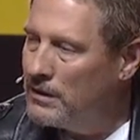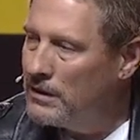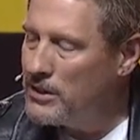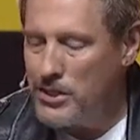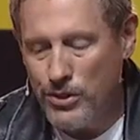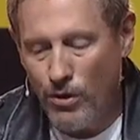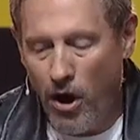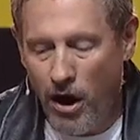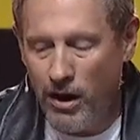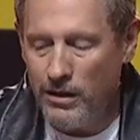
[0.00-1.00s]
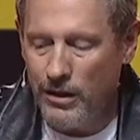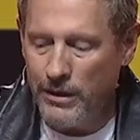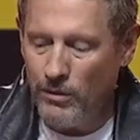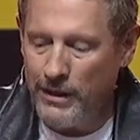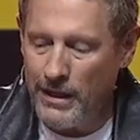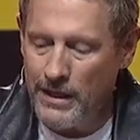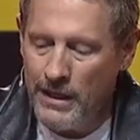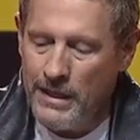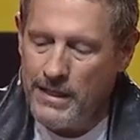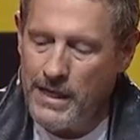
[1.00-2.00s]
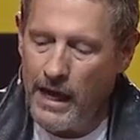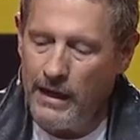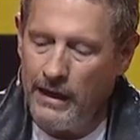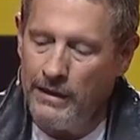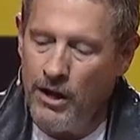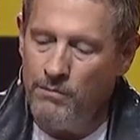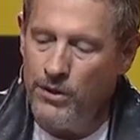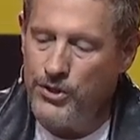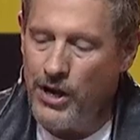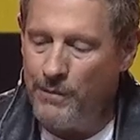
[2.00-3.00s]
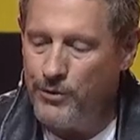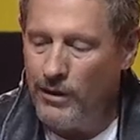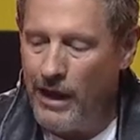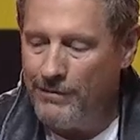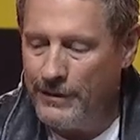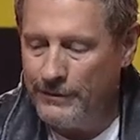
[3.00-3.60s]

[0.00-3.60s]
It's just too hard. Look at what they say in Numbers chapter 11.